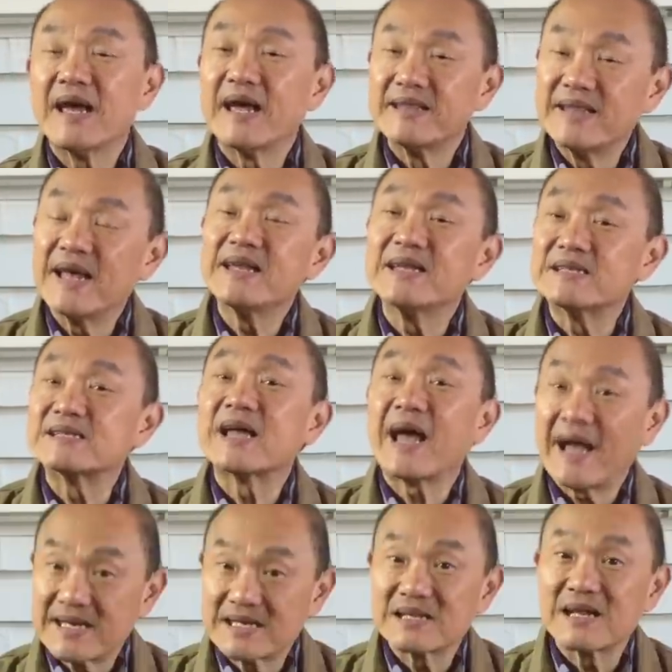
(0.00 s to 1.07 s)
and then it's
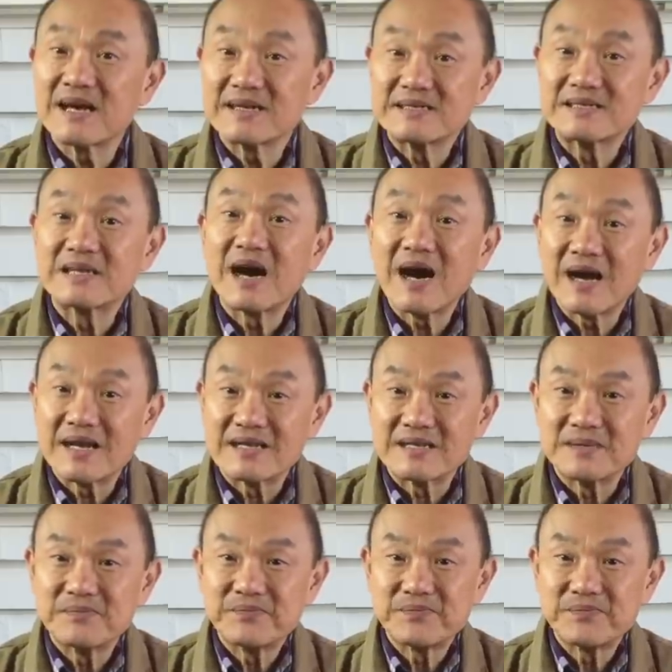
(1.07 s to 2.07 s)
aniline dyed.